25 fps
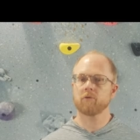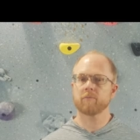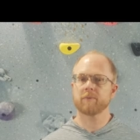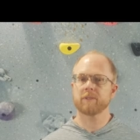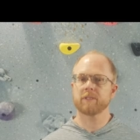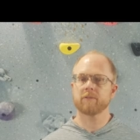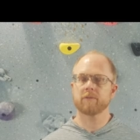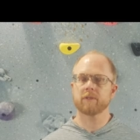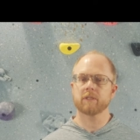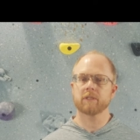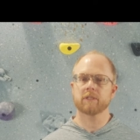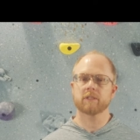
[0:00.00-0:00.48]
we'll
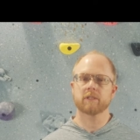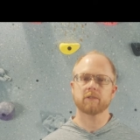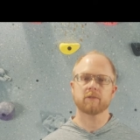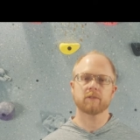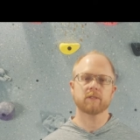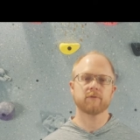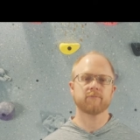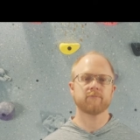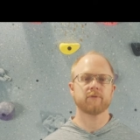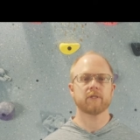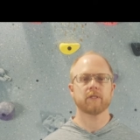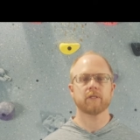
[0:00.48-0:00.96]
be doing a
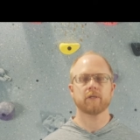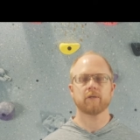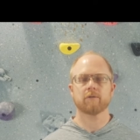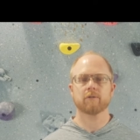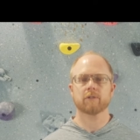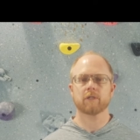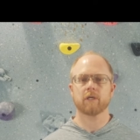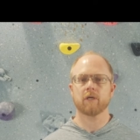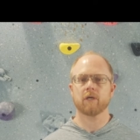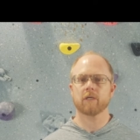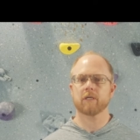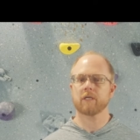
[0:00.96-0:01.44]
series of
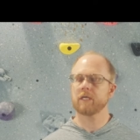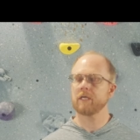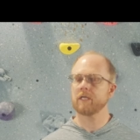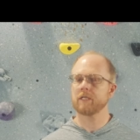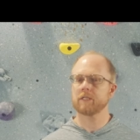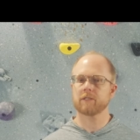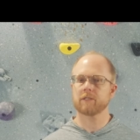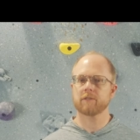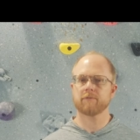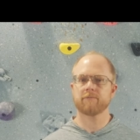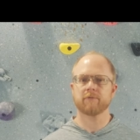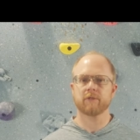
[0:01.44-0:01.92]
videos on
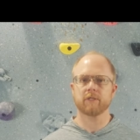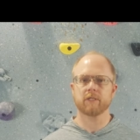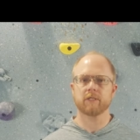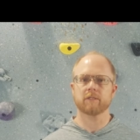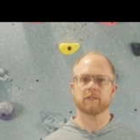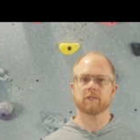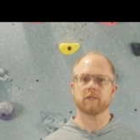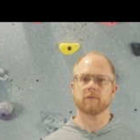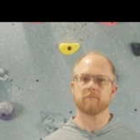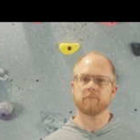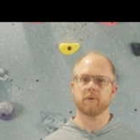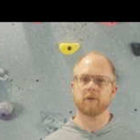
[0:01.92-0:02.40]
each of
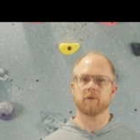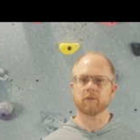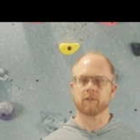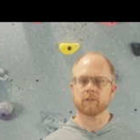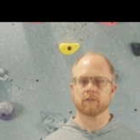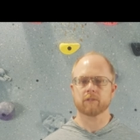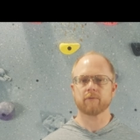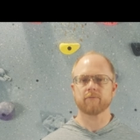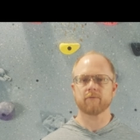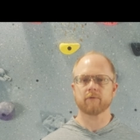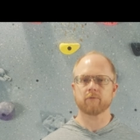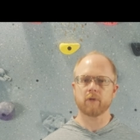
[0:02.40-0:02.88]
these
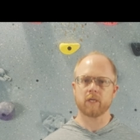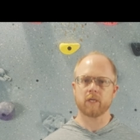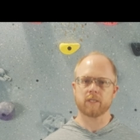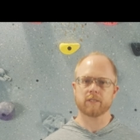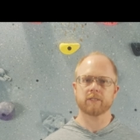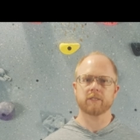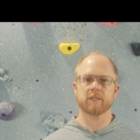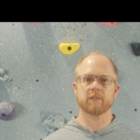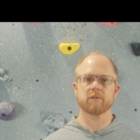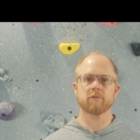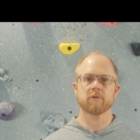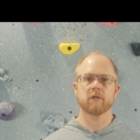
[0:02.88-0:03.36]
components of a
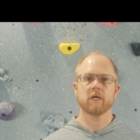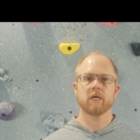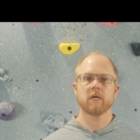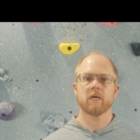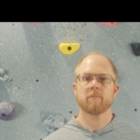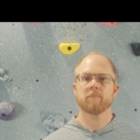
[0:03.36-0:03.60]
rescue,